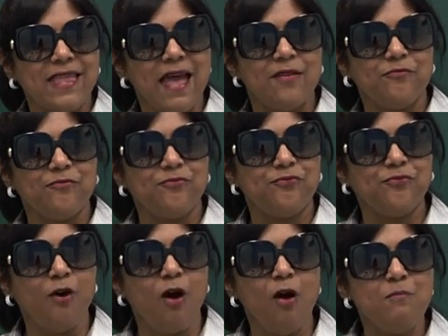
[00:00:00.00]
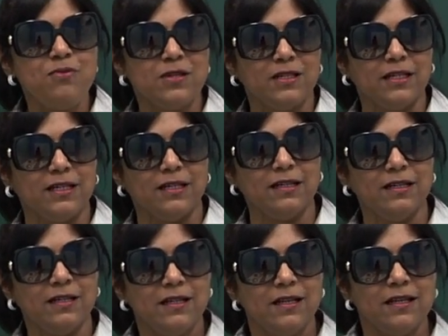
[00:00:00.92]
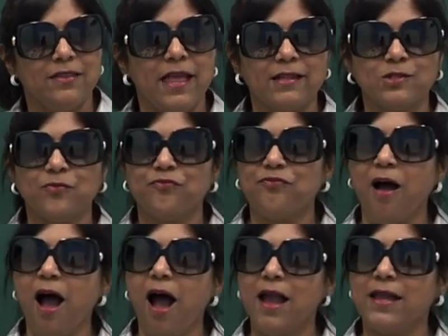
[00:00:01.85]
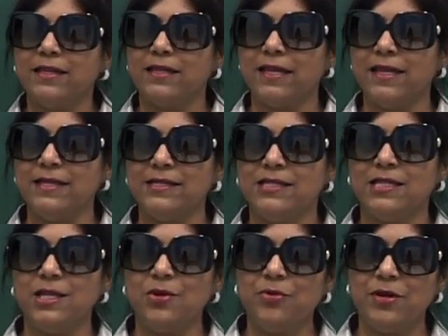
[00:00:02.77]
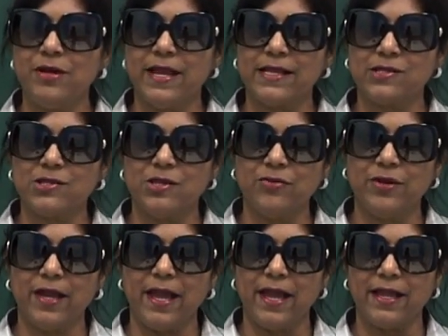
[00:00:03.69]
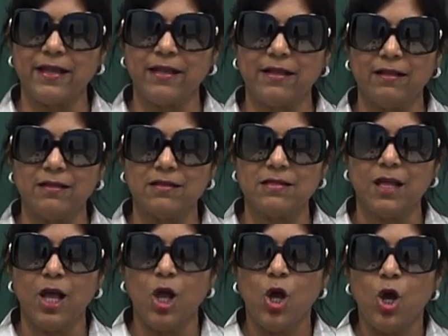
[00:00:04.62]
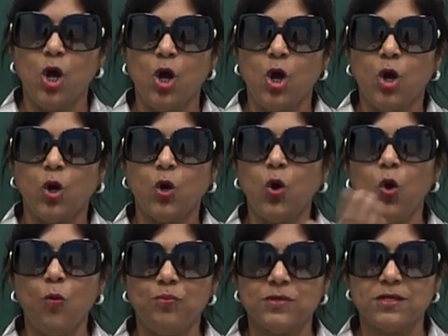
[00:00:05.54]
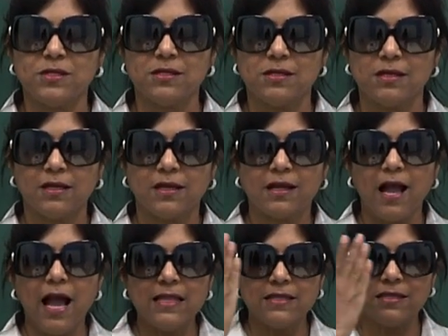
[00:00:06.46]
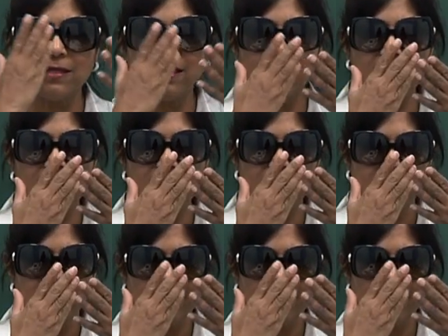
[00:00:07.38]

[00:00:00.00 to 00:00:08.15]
that formula that to find interior and exterior angles? Oops, can't see,